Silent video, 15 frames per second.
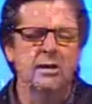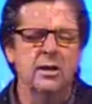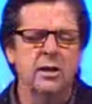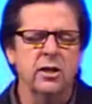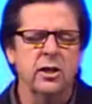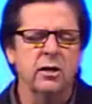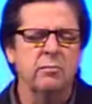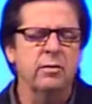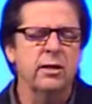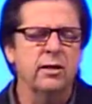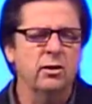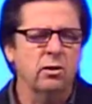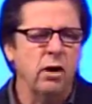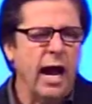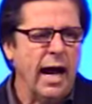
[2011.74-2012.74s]
He can hear them being
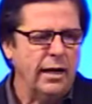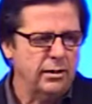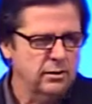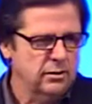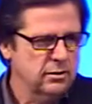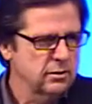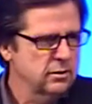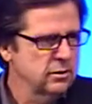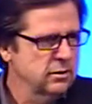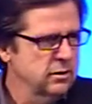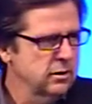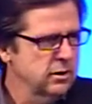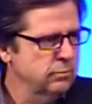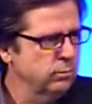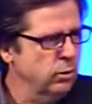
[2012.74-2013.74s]
cracked.
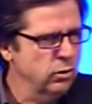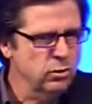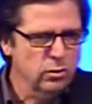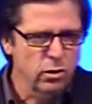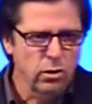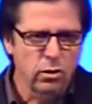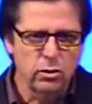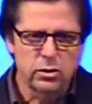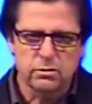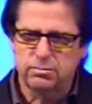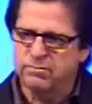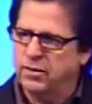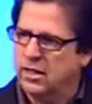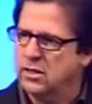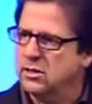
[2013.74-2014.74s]
As Boudreaux is
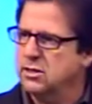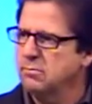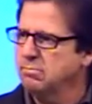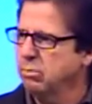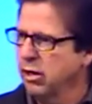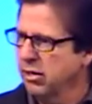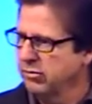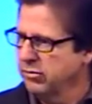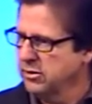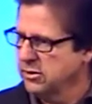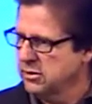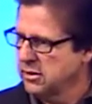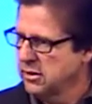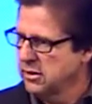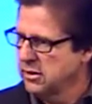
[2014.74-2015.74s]
fixing
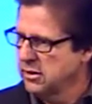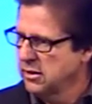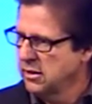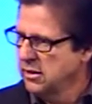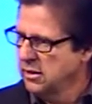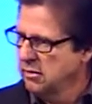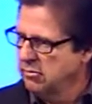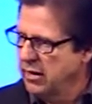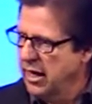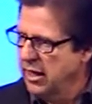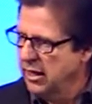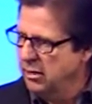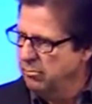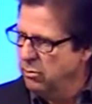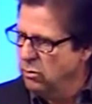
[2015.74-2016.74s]
breakfast.
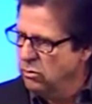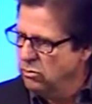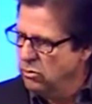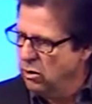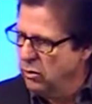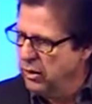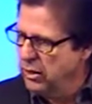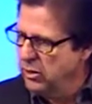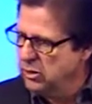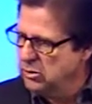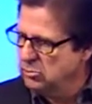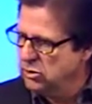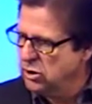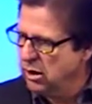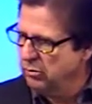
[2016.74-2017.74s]
Finally, Boudreaux, he hears
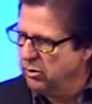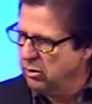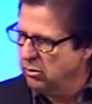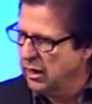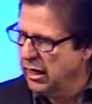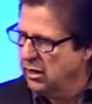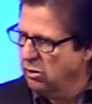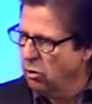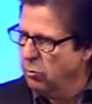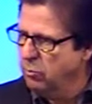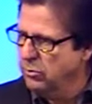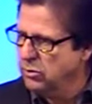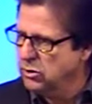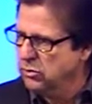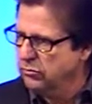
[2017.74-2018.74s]
him shuffling around and
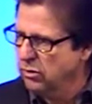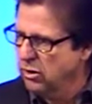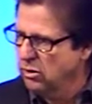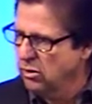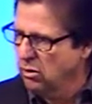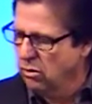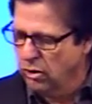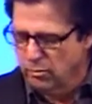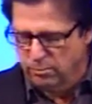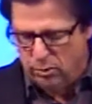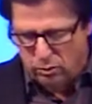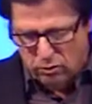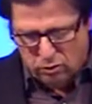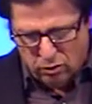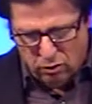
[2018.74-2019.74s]
opens the front door, and
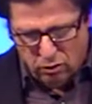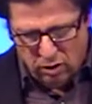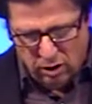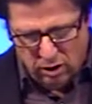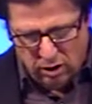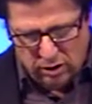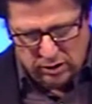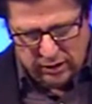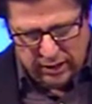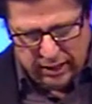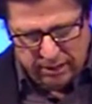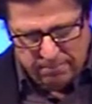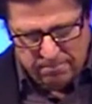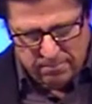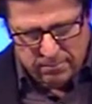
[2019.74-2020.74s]
Boudreaux calls
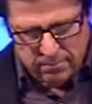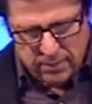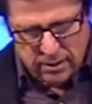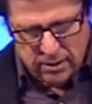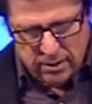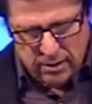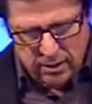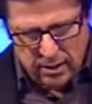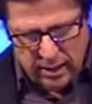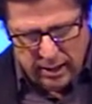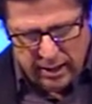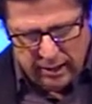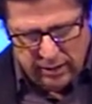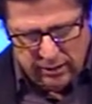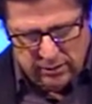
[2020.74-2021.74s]
out,
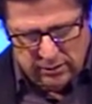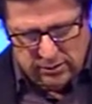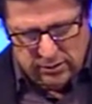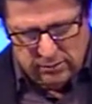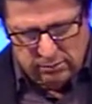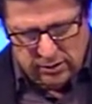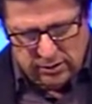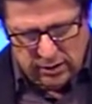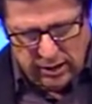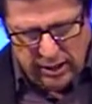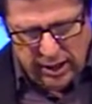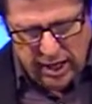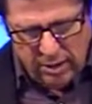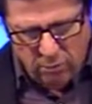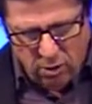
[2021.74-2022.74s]
Hey, Mr.
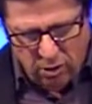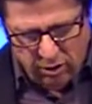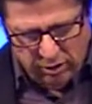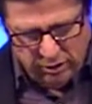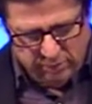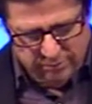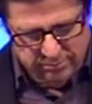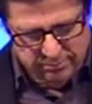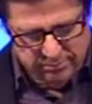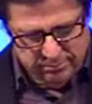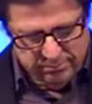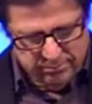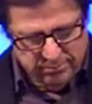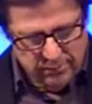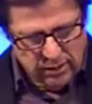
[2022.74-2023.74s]
Game Warden,
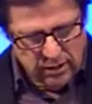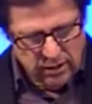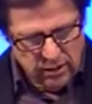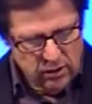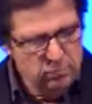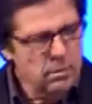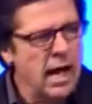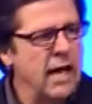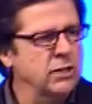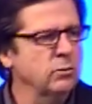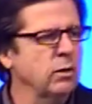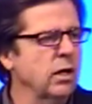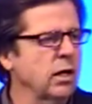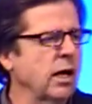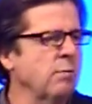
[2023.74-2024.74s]
you might as
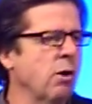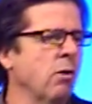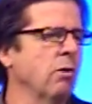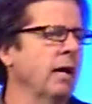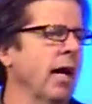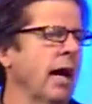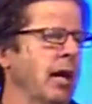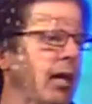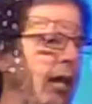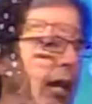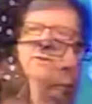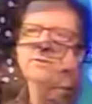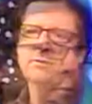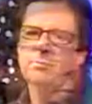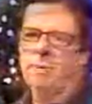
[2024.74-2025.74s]
well come on down and
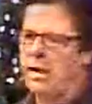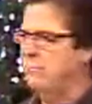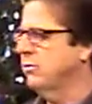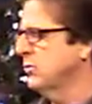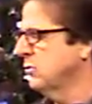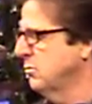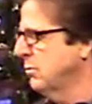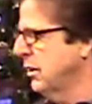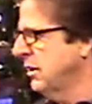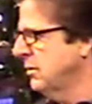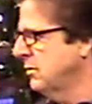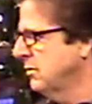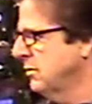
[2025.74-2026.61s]
have some breakfast with me.